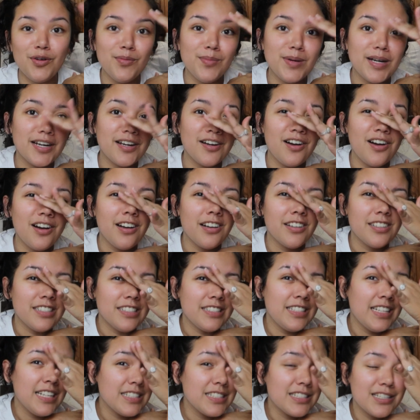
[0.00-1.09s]
oh my
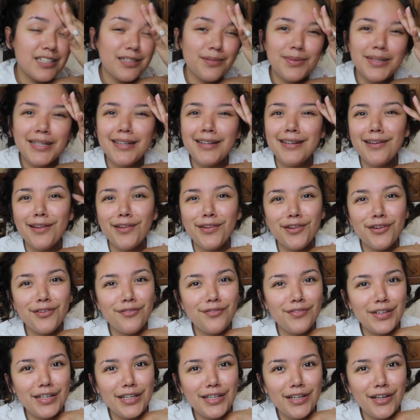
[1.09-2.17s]
gosh, that's going to be another
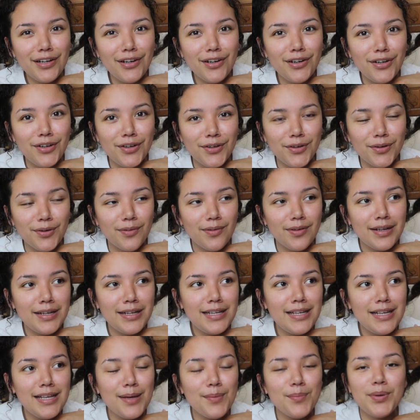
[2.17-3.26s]
video.
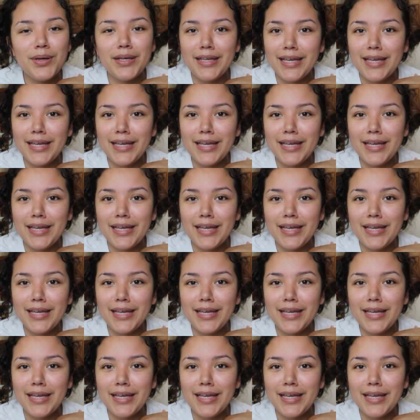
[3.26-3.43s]
But